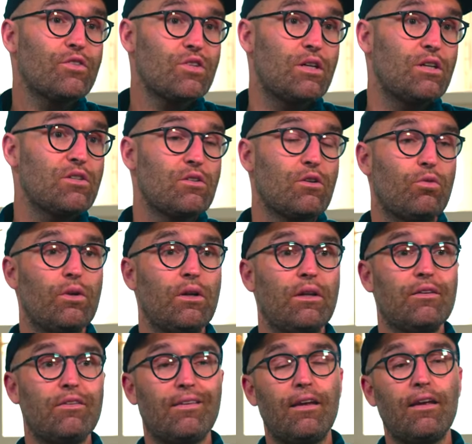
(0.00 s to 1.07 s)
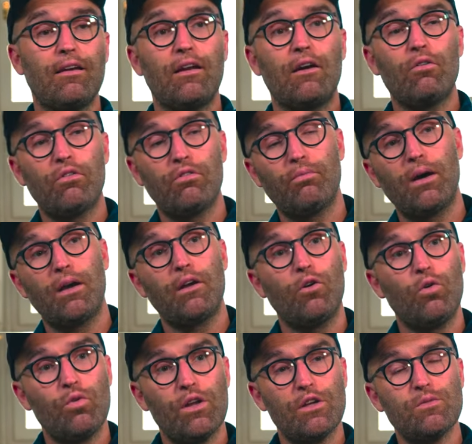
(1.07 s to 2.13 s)
scenes are really taken out of my
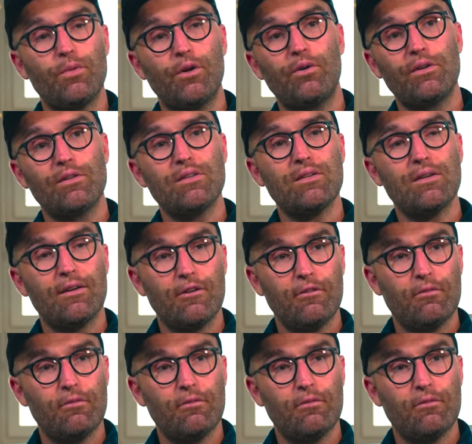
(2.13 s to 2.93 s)
own experience.